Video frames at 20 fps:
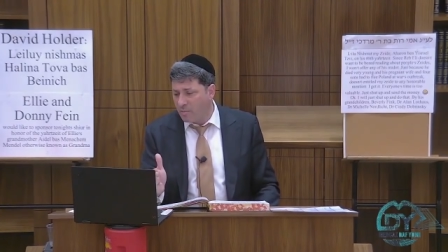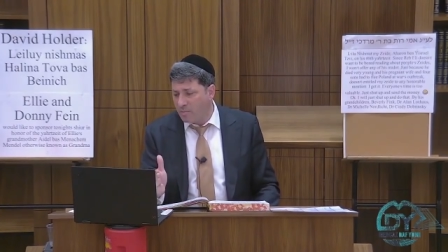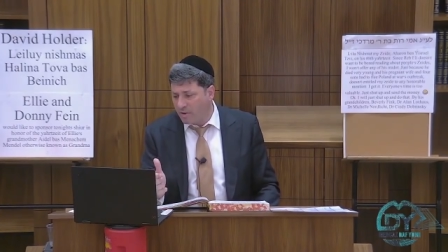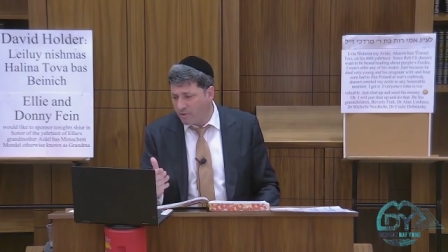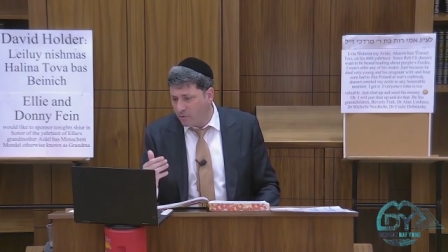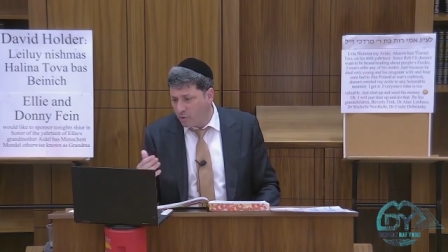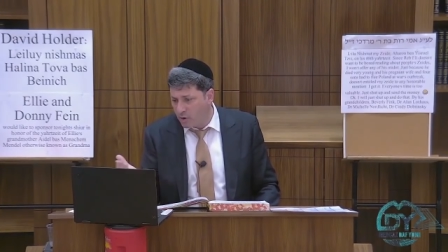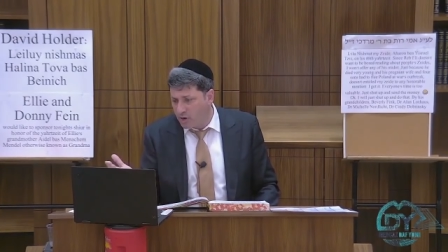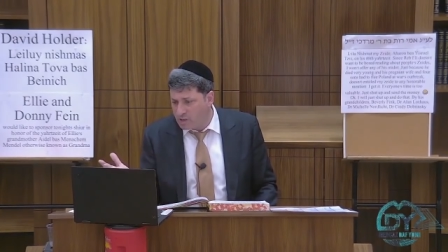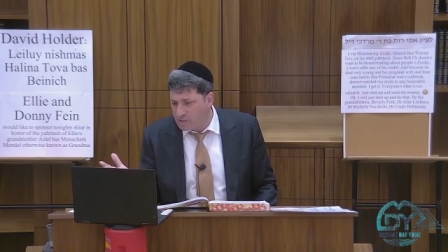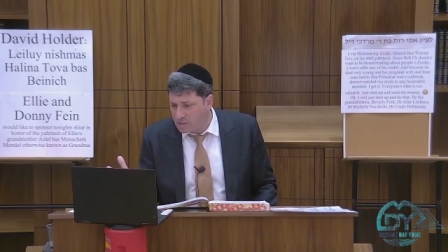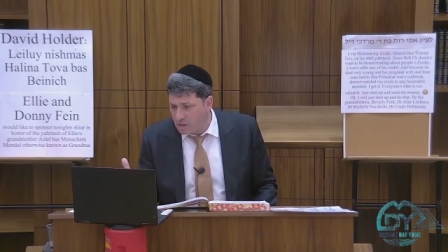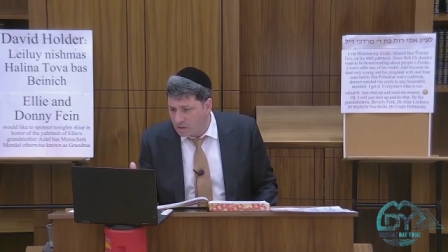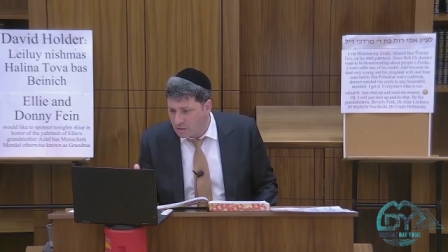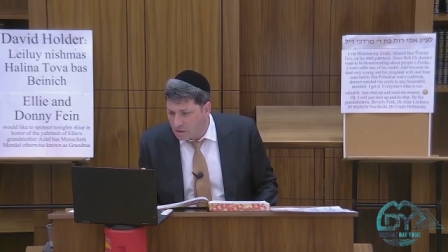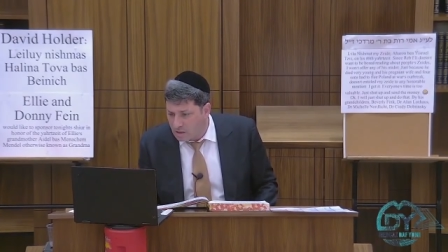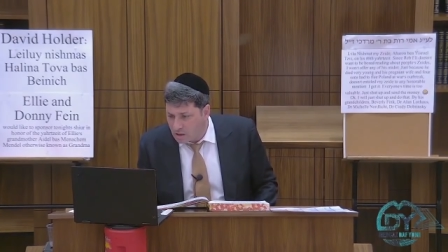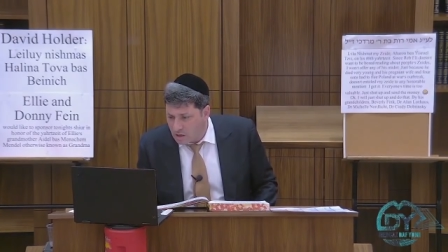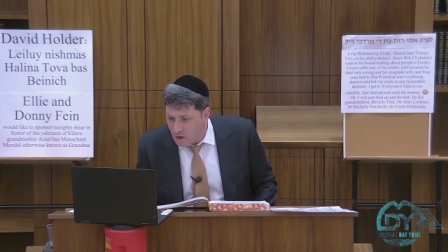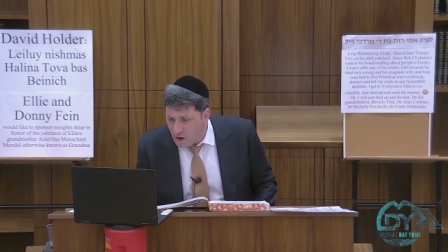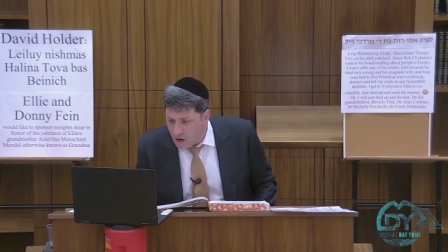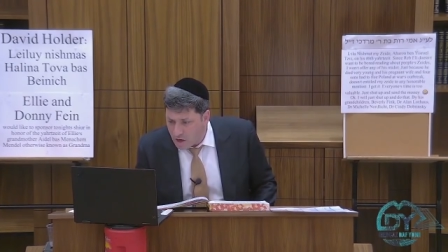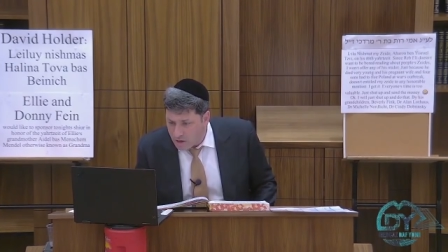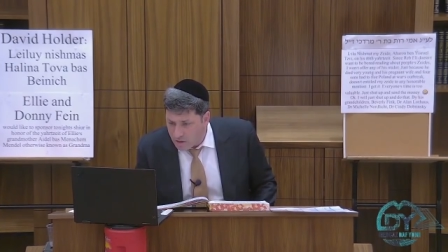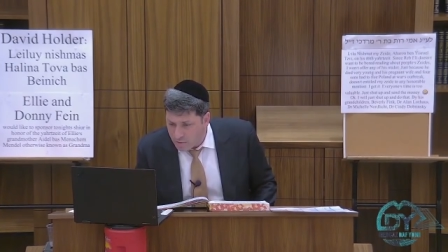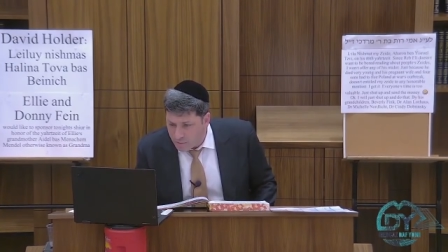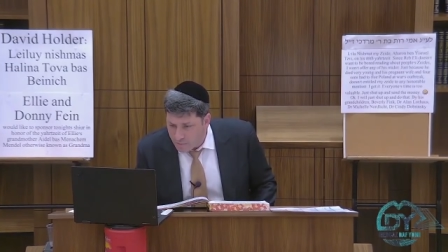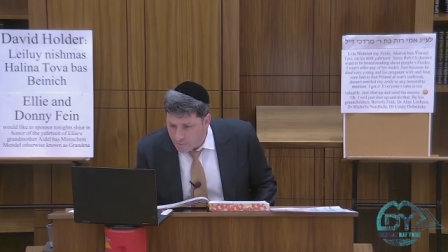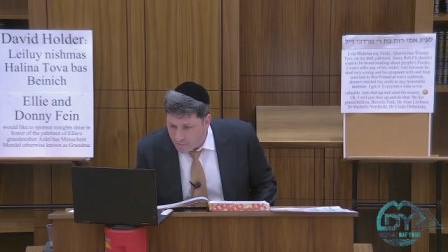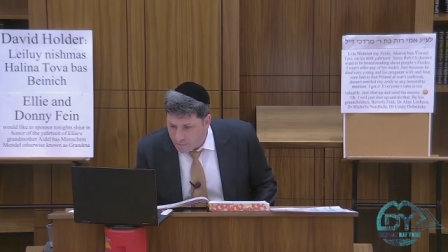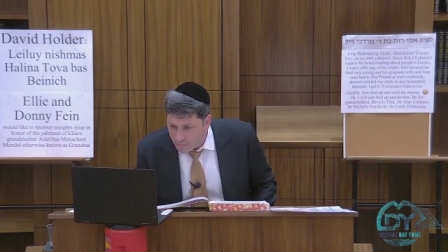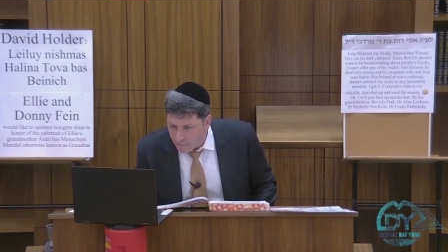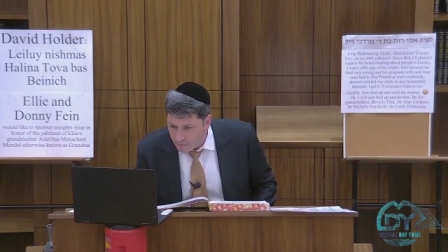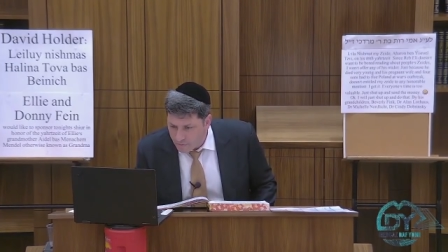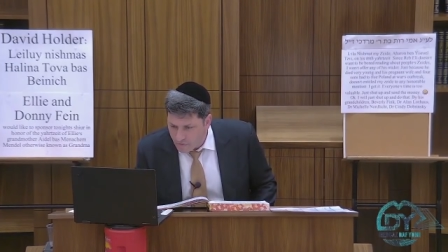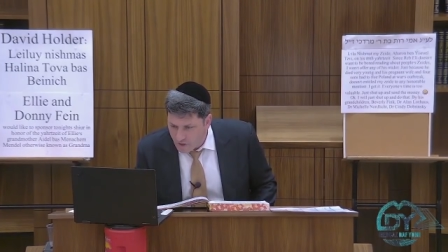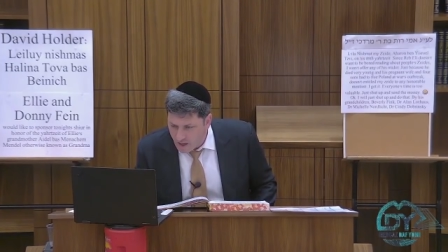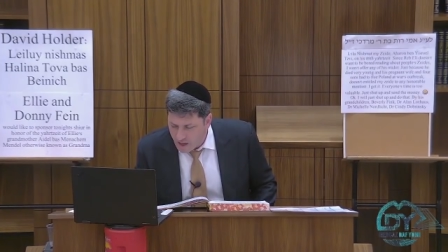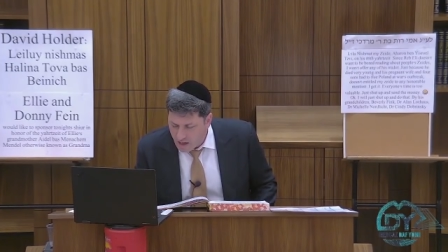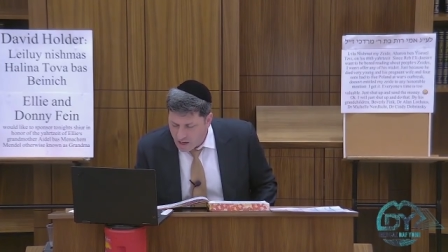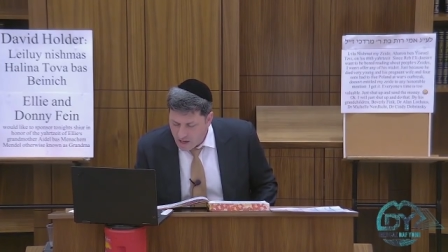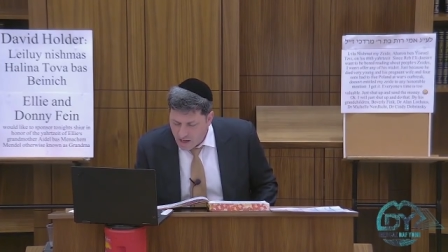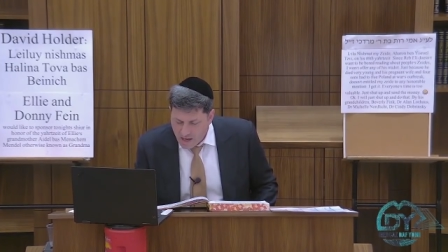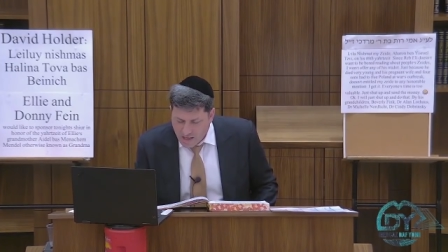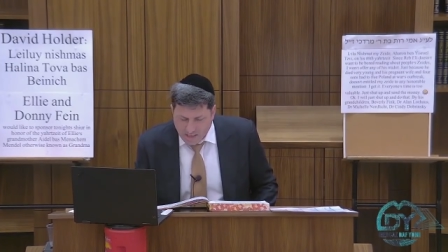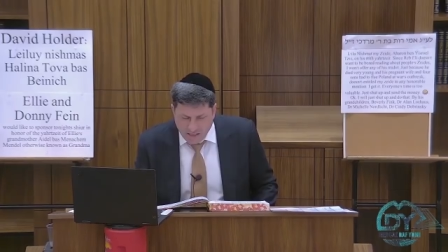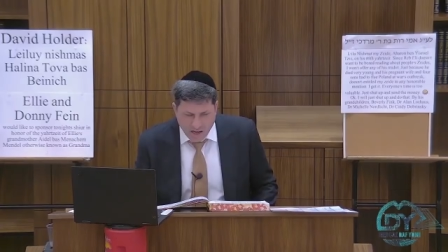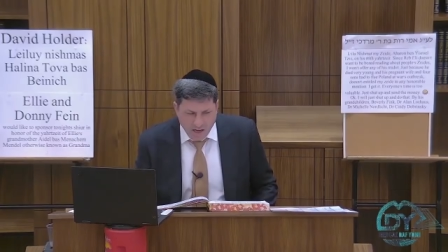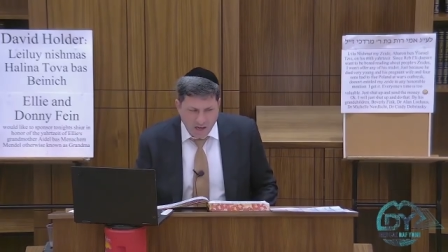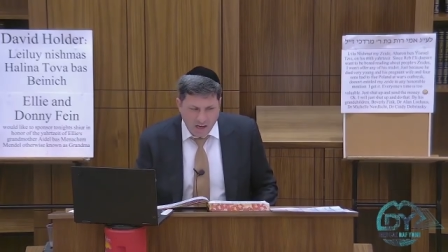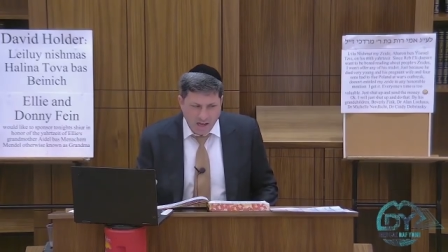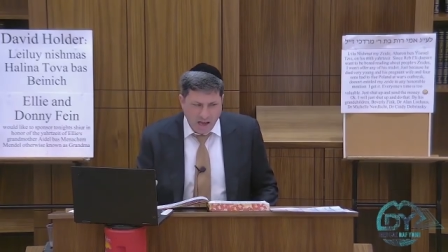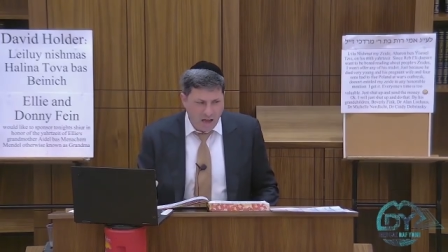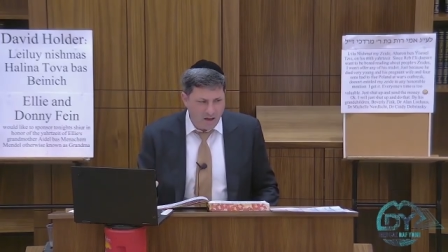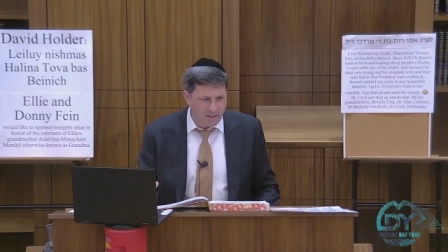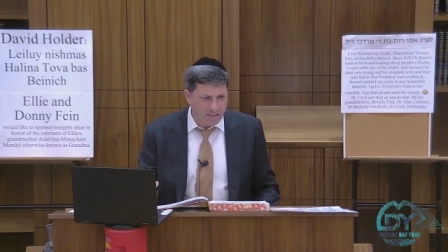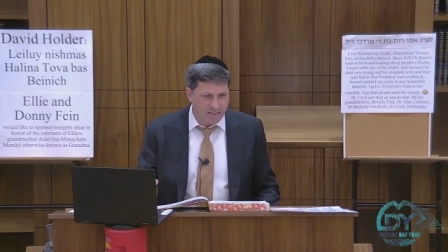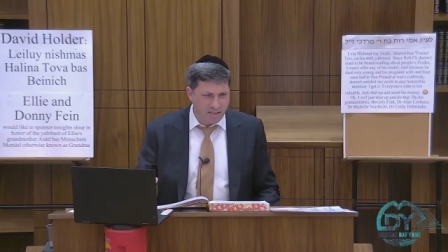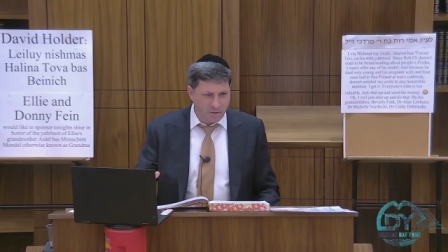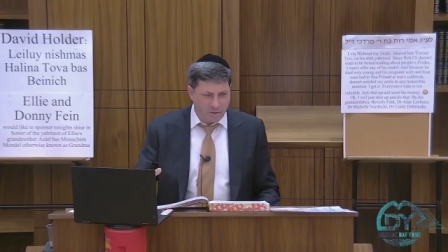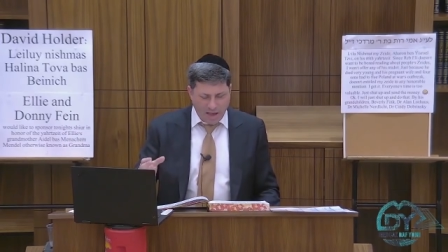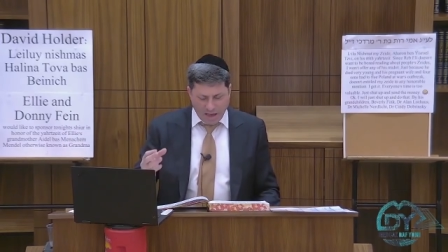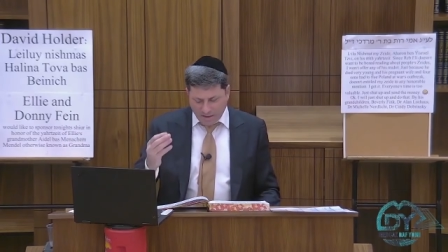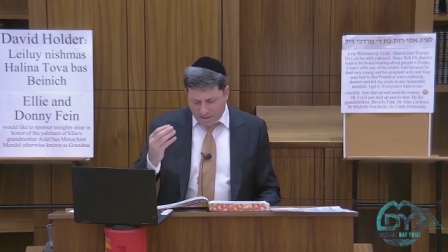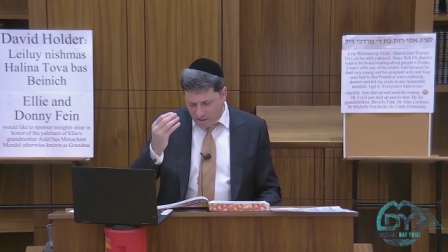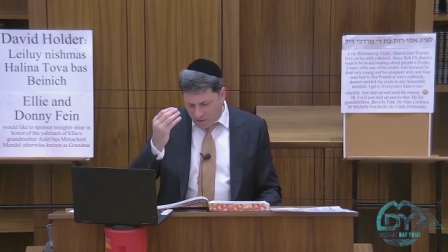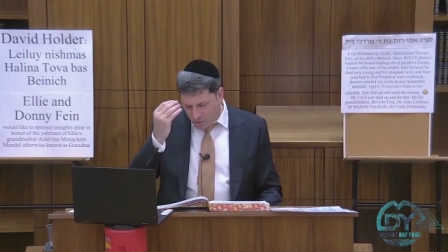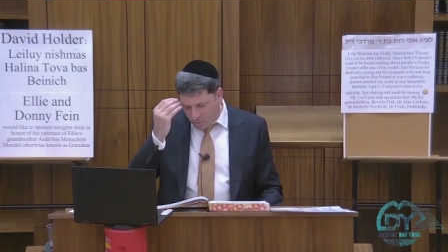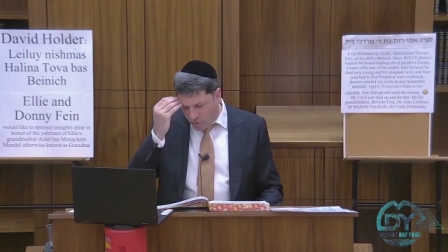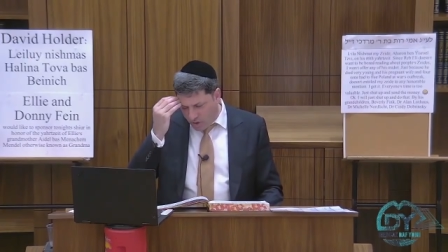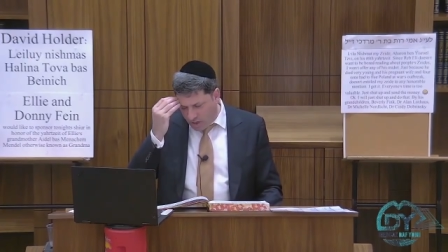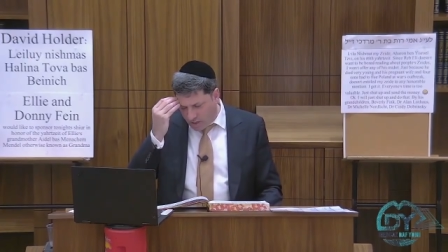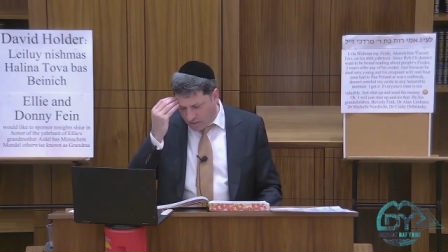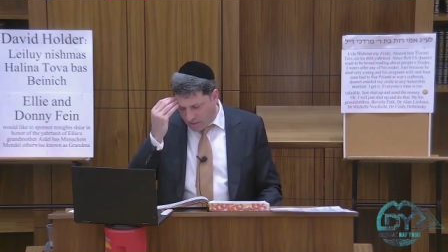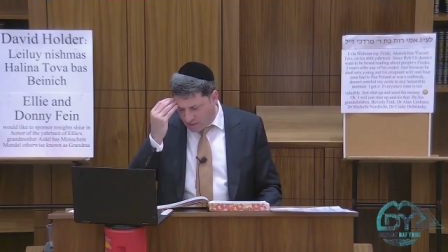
before you sell to the guy. So I was th- as I was reading